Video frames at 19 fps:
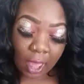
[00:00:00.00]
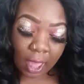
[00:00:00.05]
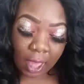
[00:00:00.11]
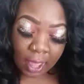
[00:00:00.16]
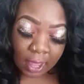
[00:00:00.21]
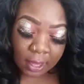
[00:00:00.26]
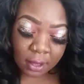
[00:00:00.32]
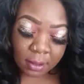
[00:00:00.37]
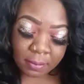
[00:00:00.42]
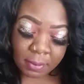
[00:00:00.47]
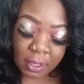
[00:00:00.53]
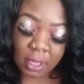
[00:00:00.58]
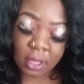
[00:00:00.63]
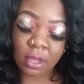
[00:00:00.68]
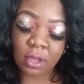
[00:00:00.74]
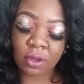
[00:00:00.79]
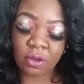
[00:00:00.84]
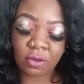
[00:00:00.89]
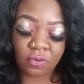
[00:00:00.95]
I am
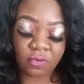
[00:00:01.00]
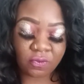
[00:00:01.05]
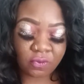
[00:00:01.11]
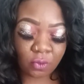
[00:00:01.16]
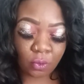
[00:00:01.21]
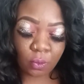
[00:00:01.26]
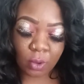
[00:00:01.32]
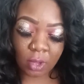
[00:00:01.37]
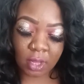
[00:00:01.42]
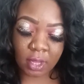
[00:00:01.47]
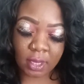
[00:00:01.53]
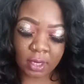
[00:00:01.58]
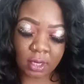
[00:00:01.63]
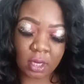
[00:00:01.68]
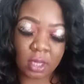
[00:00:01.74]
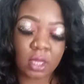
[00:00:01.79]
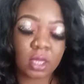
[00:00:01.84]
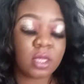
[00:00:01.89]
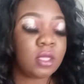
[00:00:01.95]
here for
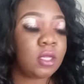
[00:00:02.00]
one.